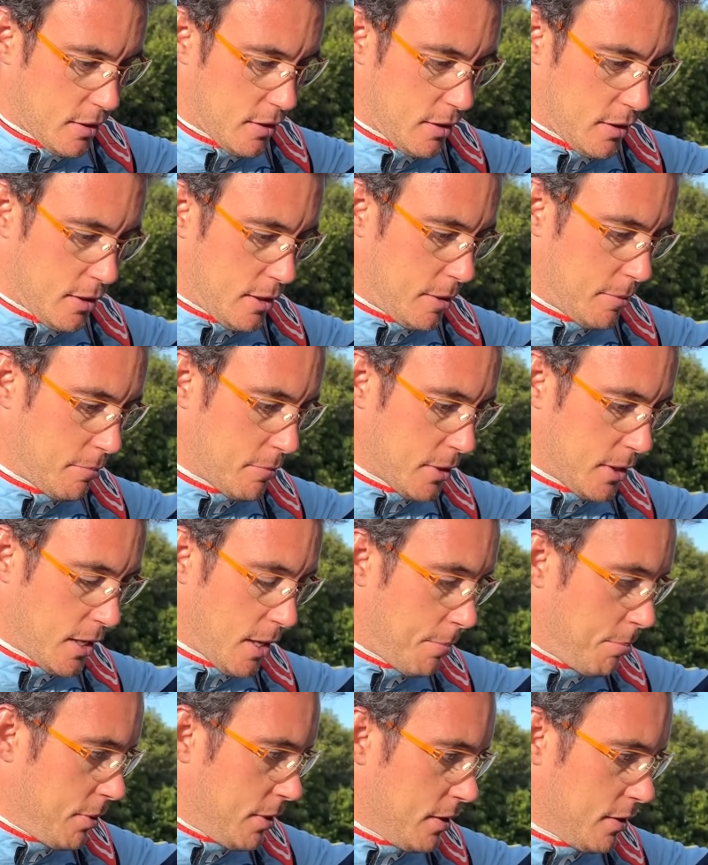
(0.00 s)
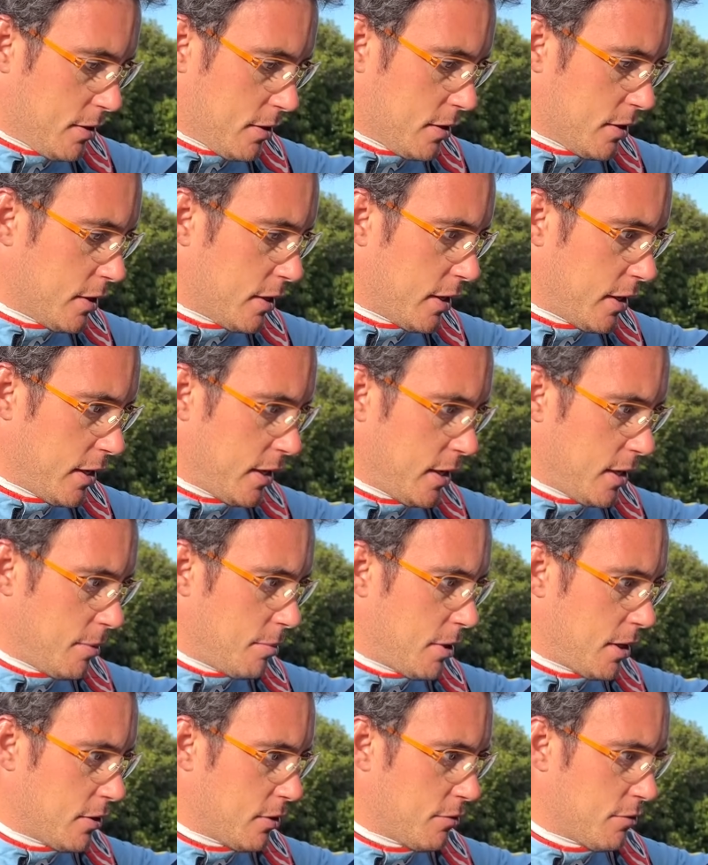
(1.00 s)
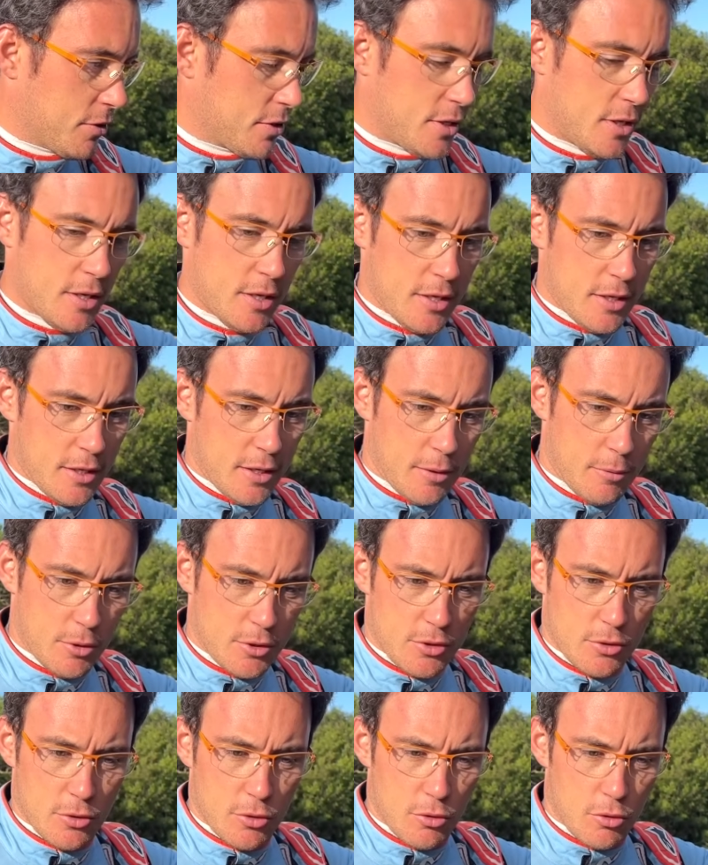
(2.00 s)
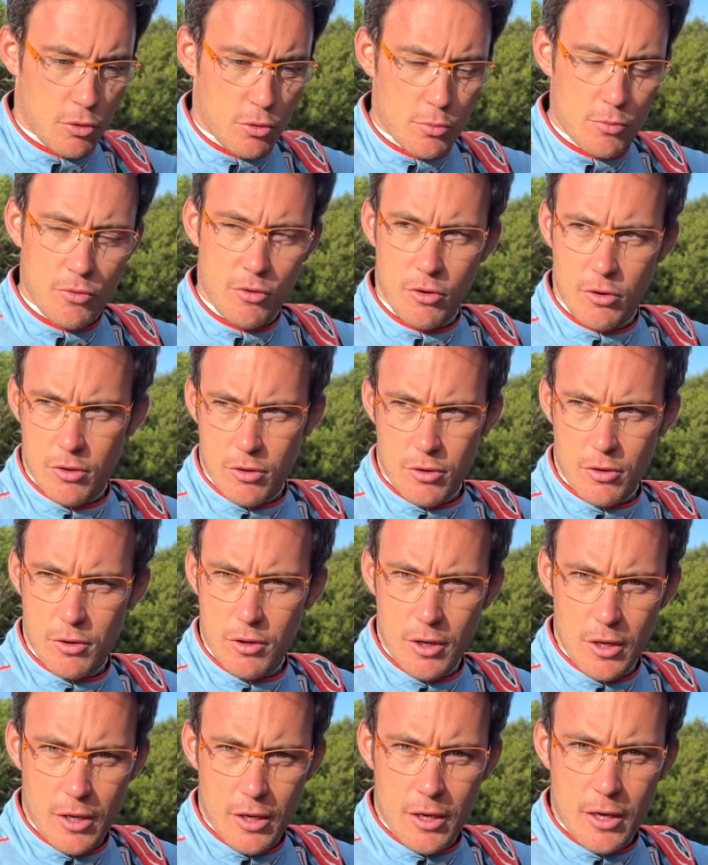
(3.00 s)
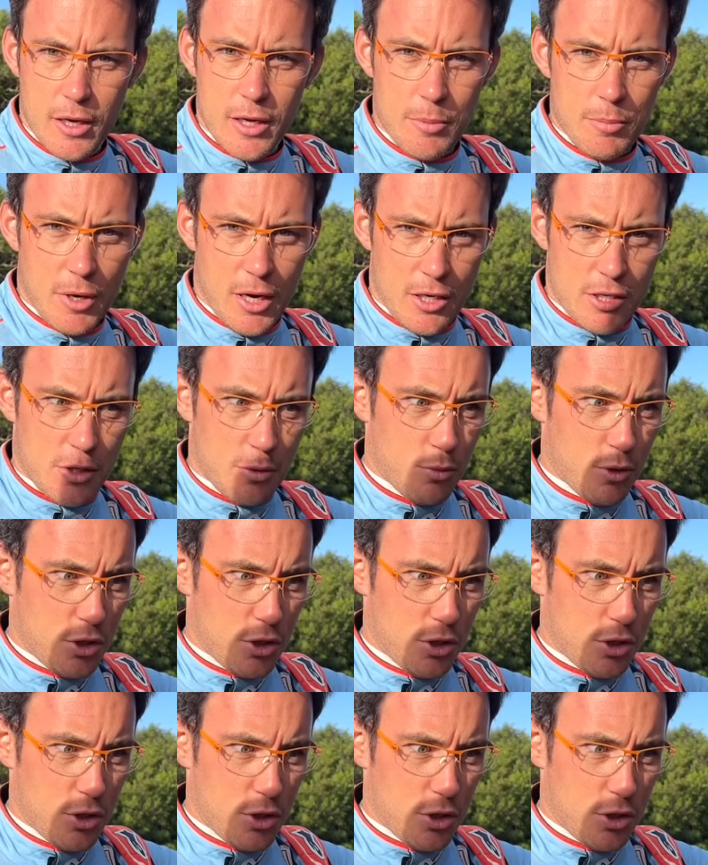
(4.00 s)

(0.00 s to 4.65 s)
Um, it happened here and there, but obviously there was no room for any margin.